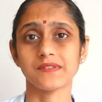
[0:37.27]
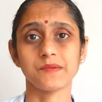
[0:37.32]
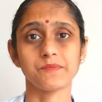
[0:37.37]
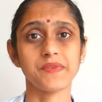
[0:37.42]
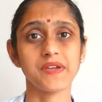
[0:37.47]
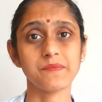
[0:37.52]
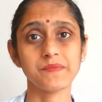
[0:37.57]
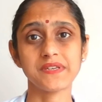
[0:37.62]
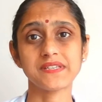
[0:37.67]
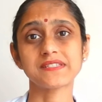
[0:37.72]
the
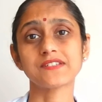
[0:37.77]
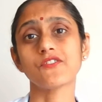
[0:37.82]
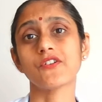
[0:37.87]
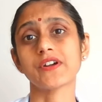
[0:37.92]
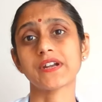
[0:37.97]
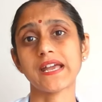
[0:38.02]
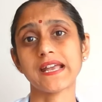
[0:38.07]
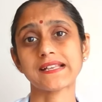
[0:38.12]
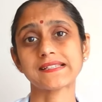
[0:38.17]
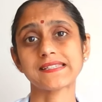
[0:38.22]
babies
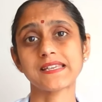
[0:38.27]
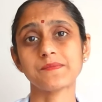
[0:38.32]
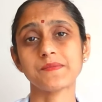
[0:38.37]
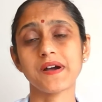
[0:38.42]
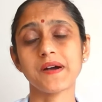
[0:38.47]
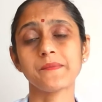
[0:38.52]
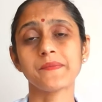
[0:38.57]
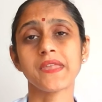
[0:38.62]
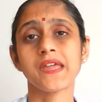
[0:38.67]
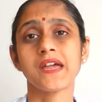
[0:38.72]
got
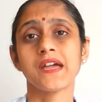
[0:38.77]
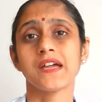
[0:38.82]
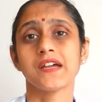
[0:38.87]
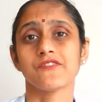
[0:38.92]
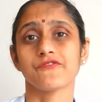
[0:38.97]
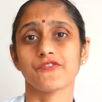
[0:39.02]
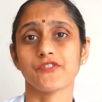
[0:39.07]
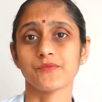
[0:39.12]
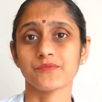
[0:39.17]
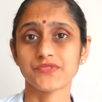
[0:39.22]
eczema
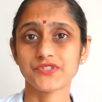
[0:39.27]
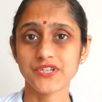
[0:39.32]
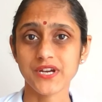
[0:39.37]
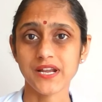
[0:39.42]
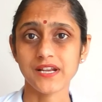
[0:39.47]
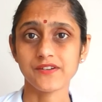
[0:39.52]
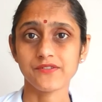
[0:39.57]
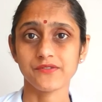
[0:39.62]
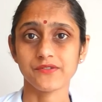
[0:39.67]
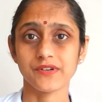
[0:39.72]
from
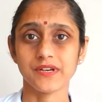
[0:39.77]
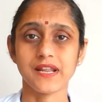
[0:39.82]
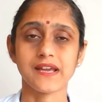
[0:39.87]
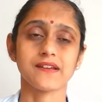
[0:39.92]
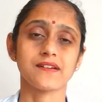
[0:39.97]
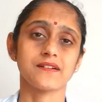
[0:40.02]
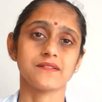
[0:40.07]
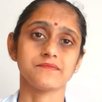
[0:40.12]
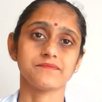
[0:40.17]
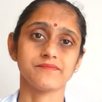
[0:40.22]
childhood,
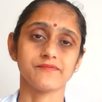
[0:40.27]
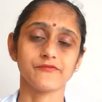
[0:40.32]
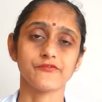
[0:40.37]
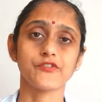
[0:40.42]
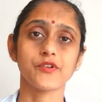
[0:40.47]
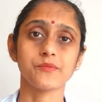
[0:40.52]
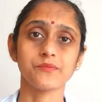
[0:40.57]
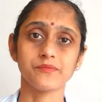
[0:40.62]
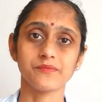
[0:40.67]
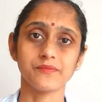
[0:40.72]
like um,
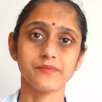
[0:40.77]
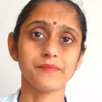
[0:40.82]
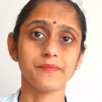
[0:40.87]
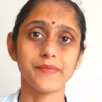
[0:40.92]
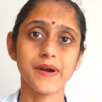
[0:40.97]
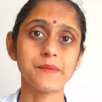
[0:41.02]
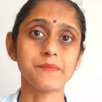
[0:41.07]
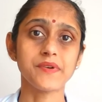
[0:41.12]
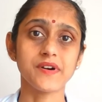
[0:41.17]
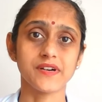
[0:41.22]
from
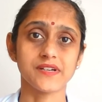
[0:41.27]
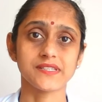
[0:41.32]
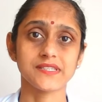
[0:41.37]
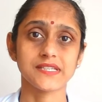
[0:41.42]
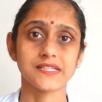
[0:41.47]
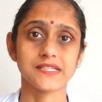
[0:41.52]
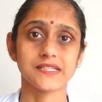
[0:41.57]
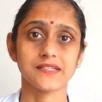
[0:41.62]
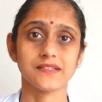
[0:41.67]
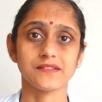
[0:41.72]
by
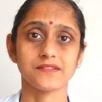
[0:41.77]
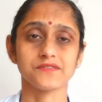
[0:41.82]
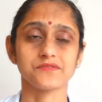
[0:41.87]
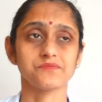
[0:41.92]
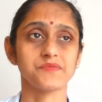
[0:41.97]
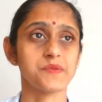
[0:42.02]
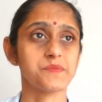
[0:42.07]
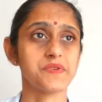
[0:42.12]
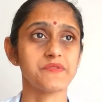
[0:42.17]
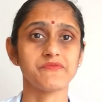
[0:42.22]
birth,
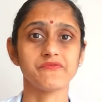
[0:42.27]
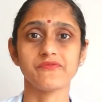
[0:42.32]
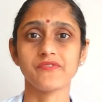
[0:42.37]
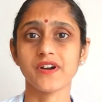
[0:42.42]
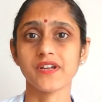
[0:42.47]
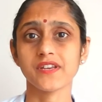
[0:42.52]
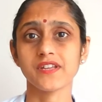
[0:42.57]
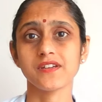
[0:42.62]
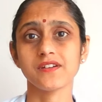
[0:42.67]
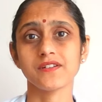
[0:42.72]
uh, maybe
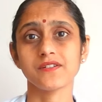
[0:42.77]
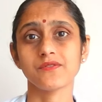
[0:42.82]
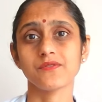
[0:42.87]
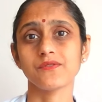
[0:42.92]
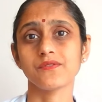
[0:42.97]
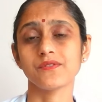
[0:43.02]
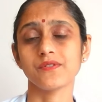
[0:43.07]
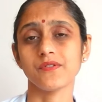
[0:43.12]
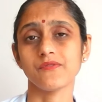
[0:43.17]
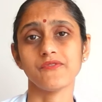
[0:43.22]
one year
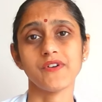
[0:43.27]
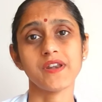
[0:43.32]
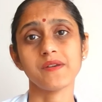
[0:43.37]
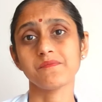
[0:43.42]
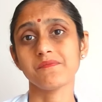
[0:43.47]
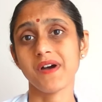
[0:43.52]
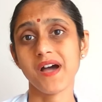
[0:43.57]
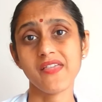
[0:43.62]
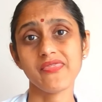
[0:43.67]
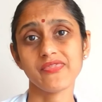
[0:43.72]
old,
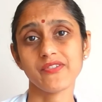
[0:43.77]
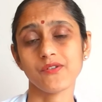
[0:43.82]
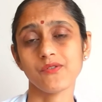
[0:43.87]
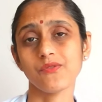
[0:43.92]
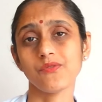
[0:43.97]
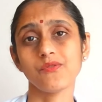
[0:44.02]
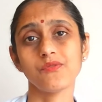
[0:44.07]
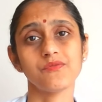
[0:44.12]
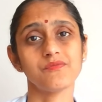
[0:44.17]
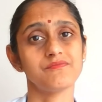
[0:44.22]
one month
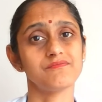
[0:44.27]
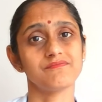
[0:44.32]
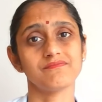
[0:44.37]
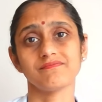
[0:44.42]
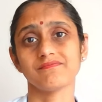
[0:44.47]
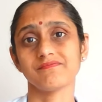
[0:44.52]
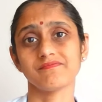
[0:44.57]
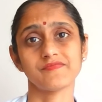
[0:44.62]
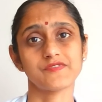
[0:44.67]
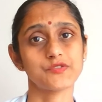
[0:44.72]
or
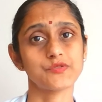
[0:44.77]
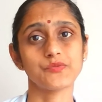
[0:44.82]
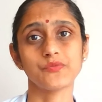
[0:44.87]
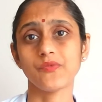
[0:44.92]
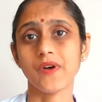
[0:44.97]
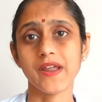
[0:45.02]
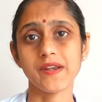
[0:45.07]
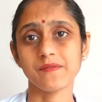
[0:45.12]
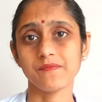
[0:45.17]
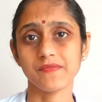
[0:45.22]
to
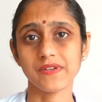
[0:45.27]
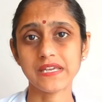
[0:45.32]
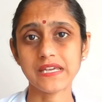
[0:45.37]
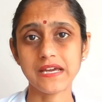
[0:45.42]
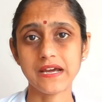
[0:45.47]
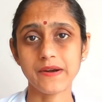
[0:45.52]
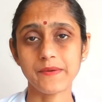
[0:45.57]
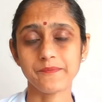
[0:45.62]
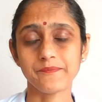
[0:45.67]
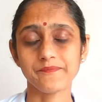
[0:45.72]
one
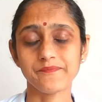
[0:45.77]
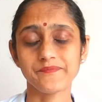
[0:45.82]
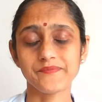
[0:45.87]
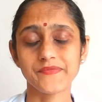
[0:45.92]
year.